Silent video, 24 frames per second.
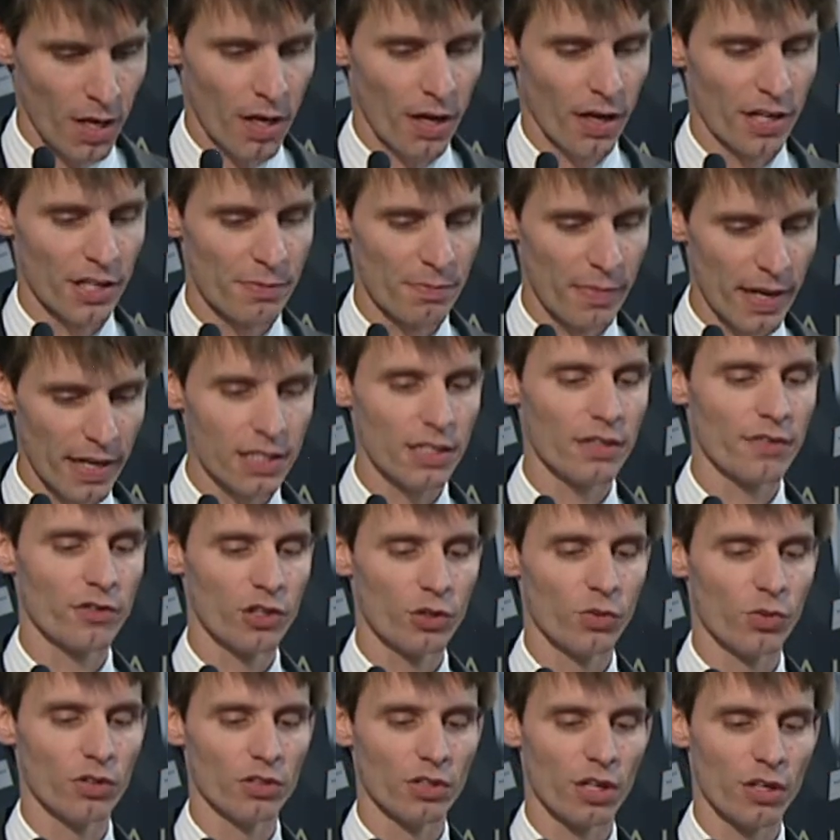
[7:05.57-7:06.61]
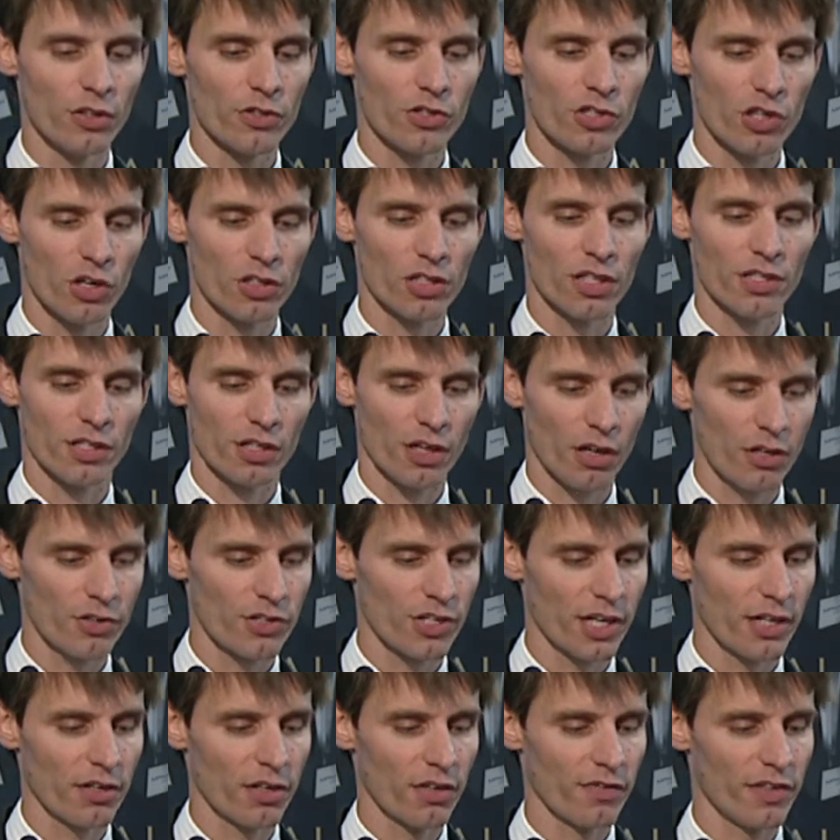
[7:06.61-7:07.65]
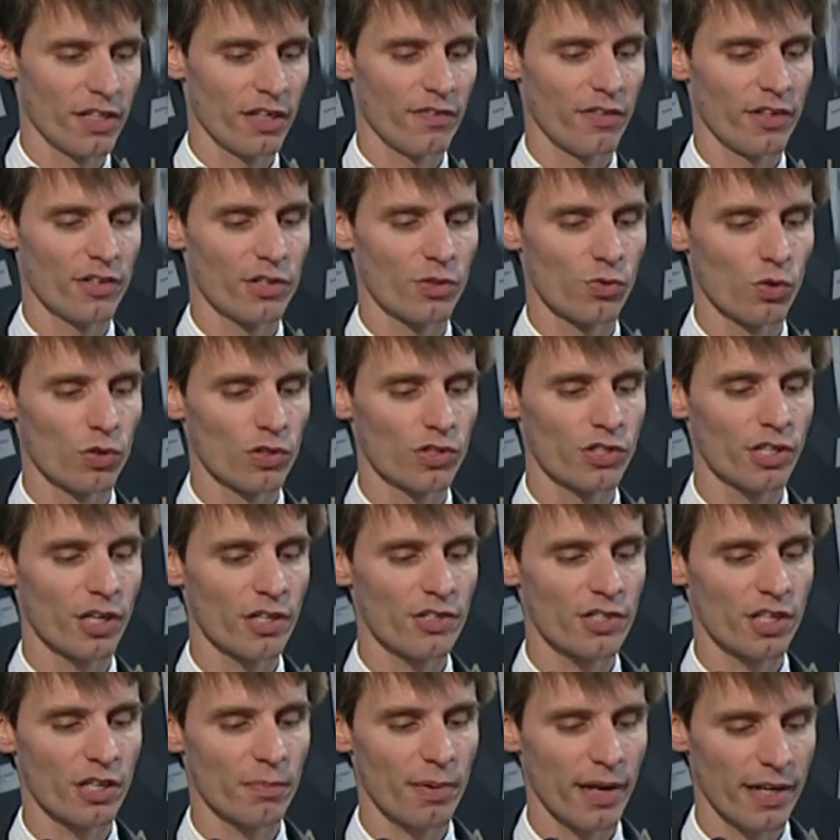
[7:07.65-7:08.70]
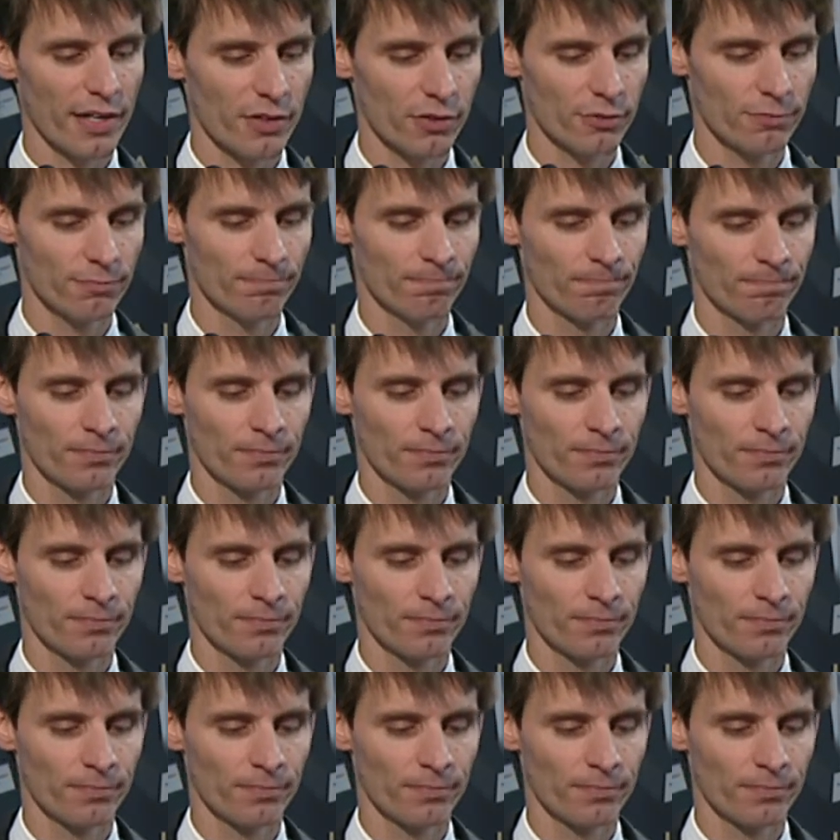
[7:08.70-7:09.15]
As many of you will know, John is a co-chair of the Event Awards judging panel,